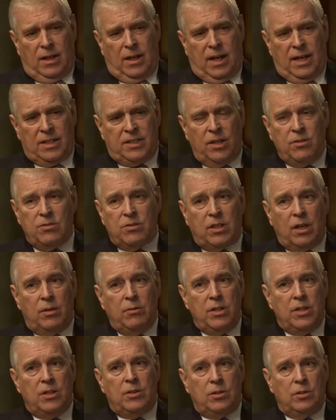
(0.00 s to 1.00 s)
I don't go
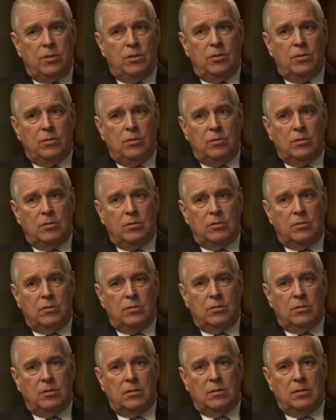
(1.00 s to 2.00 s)
into
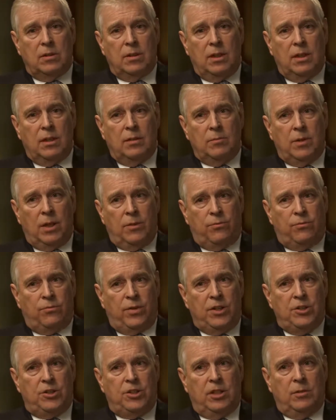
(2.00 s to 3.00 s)
a
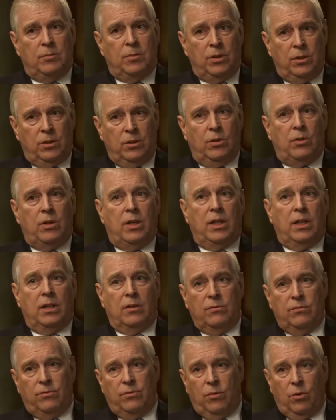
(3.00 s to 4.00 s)
friendship
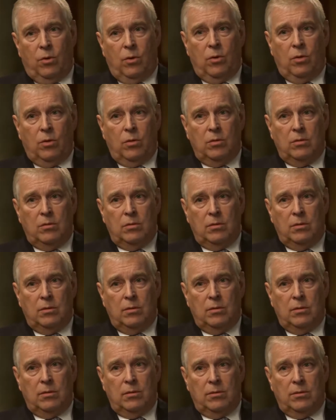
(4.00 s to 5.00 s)
looking for
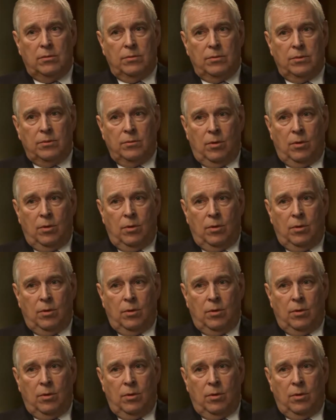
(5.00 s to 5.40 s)
the